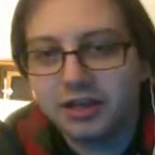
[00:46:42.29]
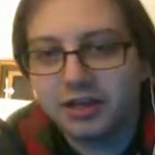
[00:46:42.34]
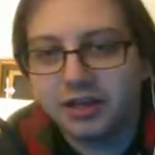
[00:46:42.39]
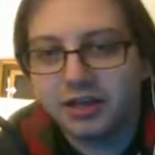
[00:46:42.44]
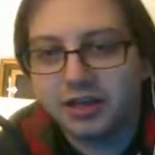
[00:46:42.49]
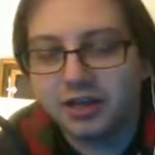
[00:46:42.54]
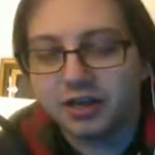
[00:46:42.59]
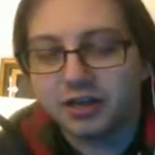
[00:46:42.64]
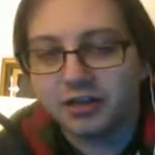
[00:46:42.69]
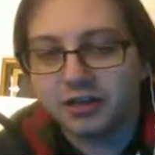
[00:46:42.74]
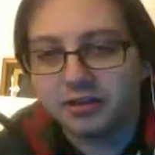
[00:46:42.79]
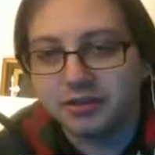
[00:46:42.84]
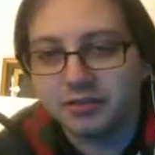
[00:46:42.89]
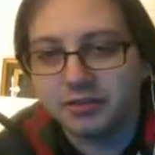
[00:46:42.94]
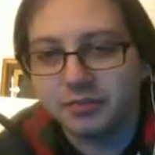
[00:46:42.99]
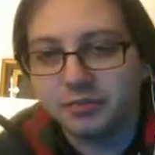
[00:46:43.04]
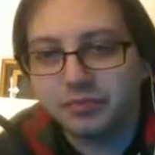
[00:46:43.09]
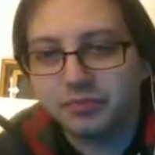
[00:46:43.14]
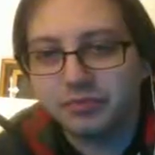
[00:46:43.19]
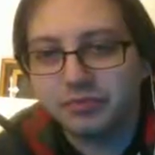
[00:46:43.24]
And
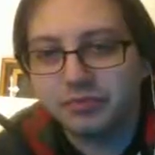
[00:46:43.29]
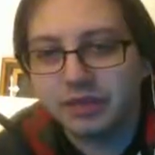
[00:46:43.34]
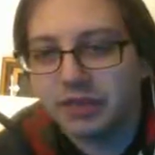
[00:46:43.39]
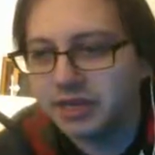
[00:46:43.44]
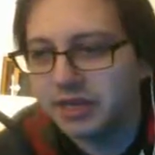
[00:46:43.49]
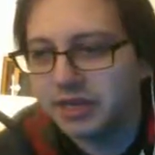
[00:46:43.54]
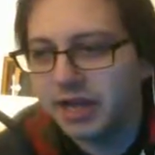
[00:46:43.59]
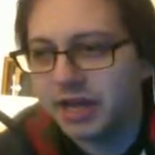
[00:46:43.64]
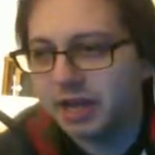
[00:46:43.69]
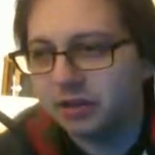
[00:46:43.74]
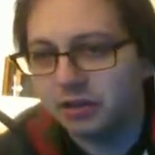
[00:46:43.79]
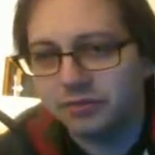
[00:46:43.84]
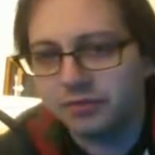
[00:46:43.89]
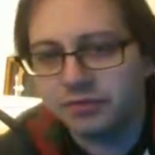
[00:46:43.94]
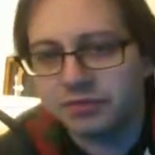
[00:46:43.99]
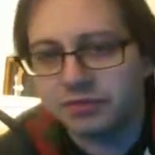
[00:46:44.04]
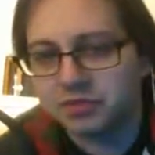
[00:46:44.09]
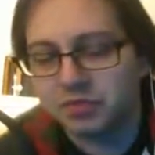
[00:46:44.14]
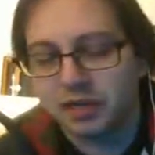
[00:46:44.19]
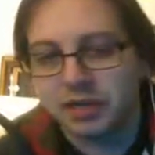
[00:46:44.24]
yeah, I love
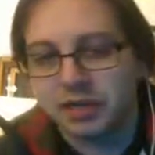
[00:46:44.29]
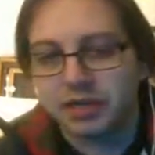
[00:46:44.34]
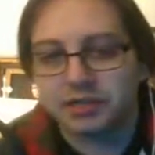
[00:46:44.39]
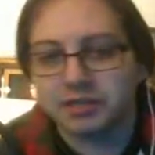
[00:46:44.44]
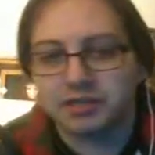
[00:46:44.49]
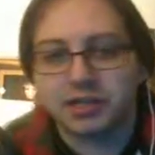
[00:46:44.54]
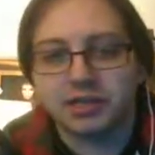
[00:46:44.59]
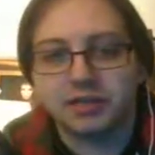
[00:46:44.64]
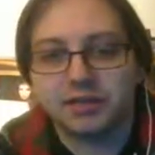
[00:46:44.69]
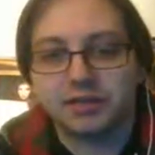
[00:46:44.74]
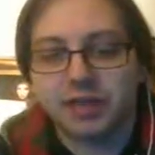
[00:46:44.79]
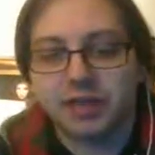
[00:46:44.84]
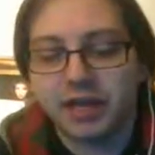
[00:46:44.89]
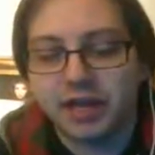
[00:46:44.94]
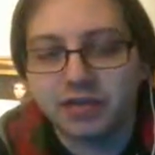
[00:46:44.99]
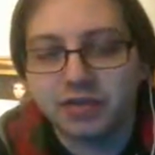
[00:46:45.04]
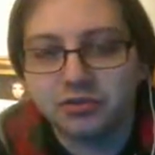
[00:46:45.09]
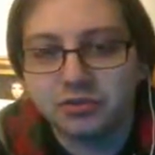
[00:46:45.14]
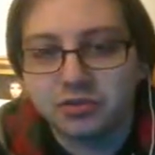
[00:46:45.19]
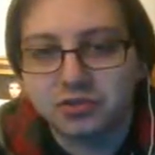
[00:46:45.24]
the spikes. I
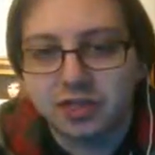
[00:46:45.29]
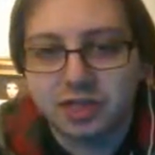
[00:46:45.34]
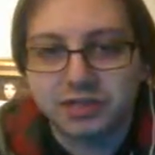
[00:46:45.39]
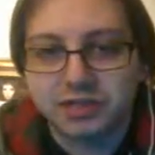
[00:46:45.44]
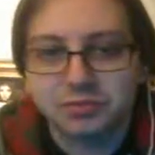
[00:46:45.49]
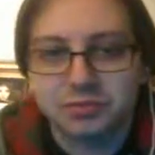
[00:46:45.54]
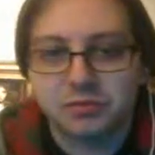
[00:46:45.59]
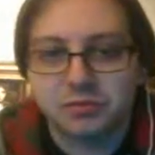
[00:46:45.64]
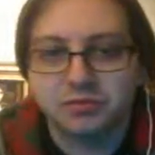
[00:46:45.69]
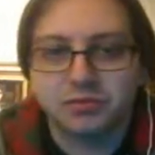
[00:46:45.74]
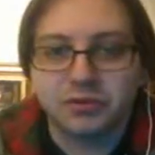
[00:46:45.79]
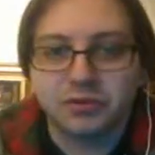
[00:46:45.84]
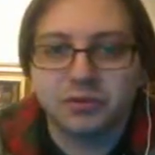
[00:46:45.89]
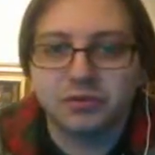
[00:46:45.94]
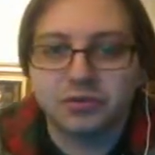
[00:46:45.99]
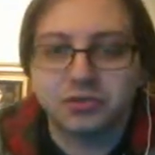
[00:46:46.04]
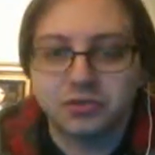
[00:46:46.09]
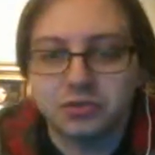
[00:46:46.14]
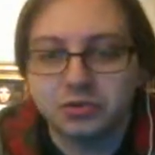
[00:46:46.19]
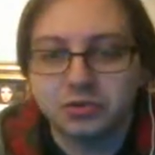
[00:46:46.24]
had those Hasbro
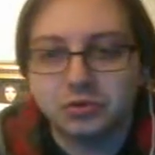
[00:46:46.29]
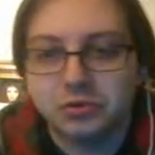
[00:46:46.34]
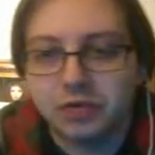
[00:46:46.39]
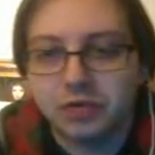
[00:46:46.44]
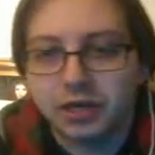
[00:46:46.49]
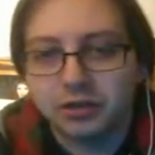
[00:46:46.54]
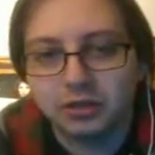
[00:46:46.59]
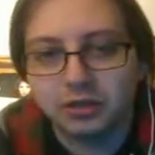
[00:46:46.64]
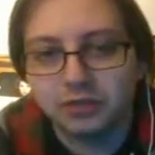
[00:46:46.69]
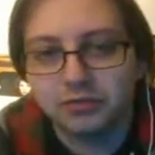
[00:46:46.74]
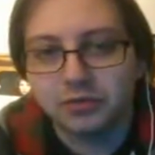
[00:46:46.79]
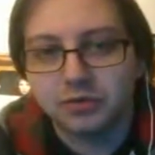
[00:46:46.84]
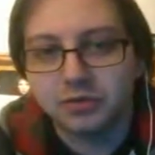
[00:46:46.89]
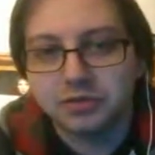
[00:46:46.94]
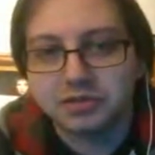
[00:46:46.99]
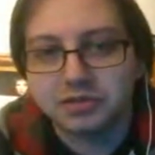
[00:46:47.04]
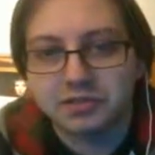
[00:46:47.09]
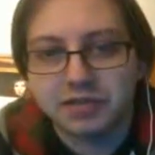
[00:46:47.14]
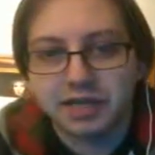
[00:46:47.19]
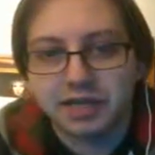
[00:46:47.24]
figures too. I loved them
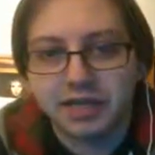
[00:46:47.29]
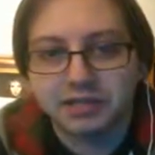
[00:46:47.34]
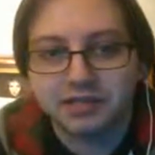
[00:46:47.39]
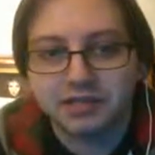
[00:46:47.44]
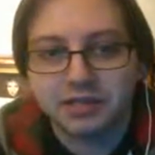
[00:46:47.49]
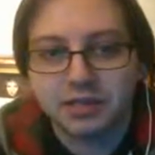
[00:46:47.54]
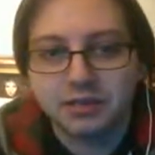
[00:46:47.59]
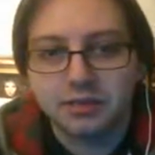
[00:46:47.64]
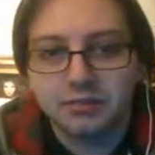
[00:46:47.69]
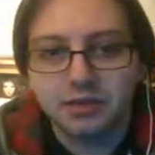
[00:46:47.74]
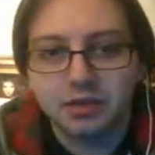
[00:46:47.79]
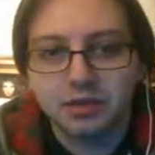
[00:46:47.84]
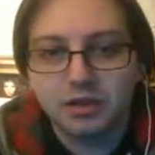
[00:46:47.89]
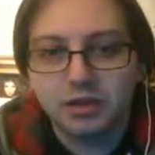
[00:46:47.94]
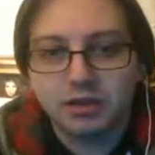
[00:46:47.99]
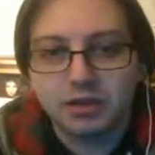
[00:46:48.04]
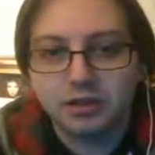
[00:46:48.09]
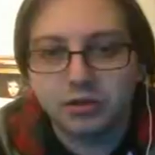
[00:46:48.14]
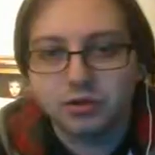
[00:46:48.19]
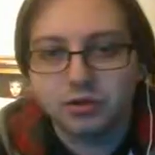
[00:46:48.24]
as a tag team.
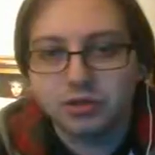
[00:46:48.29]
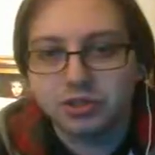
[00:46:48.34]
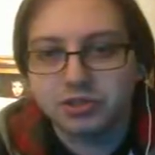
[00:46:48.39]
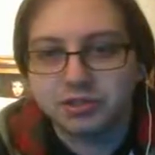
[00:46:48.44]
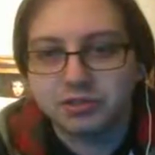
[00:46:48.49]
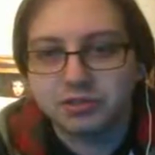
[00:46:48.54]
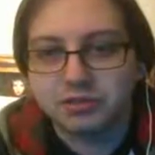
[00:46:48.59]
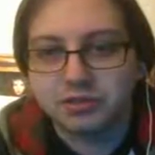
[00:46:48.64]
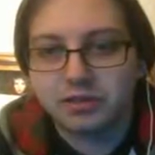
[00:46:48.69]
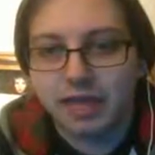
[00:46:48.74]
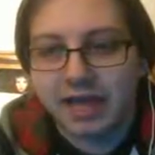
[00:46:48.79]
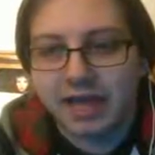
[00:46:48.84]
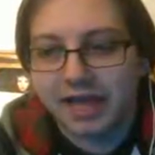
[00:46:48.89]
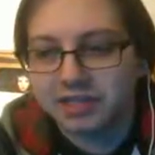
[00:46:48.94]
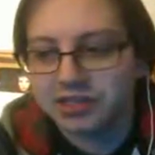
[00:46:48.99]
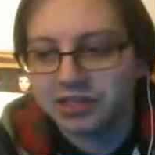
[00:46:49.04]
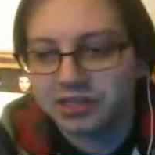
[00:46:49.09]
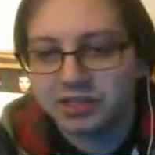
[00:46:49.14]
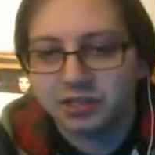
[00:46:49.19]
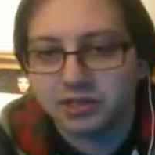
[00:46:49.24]
They were just
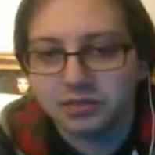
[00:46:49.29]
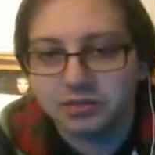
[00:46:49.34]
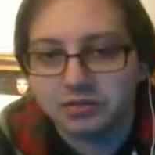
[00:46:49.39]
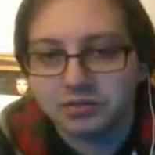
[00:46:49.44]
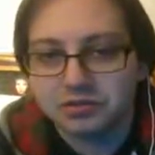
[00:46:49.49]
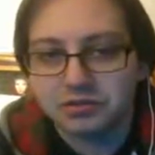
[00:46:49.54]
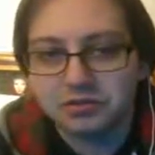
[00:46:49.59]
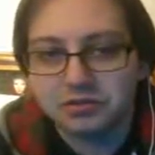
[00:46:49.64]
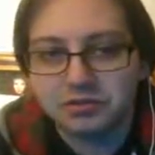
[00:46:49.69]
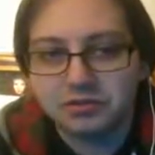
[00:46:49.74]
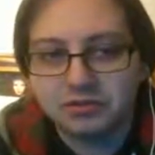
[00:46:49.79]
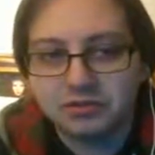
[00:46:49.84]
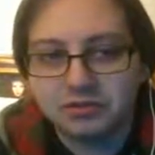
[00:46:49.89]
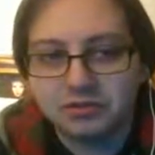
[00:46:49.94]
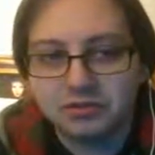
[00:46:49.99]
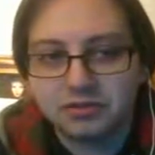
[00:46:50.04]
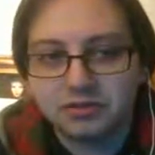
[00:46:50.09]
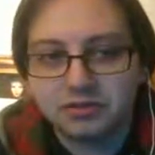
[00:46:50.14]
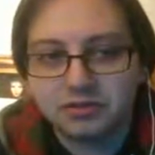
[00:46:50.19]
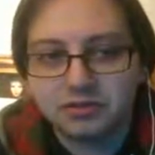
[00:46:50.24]
ass kickers,
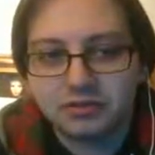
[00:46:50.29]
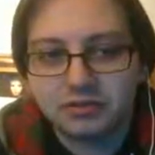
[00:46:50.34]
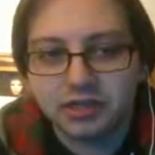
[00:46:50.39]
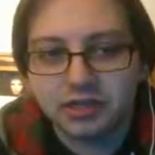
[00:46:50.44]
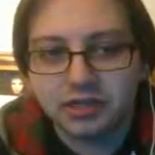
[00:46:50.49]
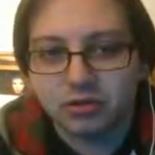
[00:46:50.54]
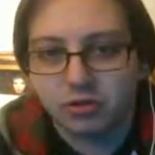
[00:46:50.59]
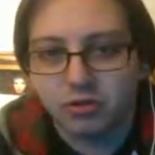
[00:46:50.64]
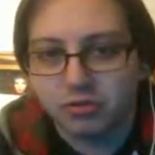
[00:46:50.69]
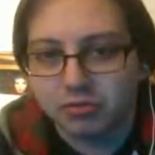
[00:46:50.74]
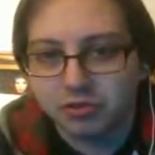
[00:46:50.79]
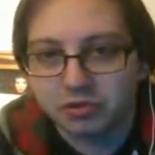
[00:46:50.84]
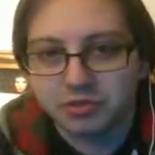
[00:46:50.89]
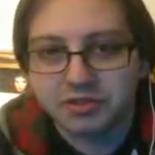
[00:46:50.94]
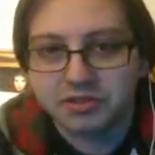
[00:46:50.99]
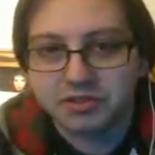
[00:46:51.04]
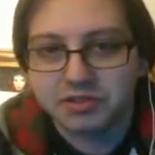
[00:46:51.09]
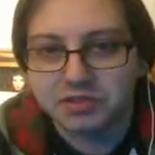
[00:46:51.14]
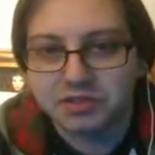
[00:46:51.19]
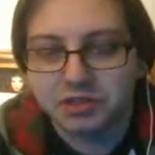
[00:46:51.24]
and they were booked
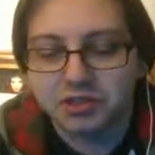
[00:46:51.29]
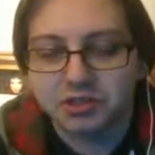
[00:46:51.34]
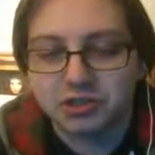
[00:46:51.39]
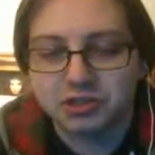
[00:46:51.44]
as such.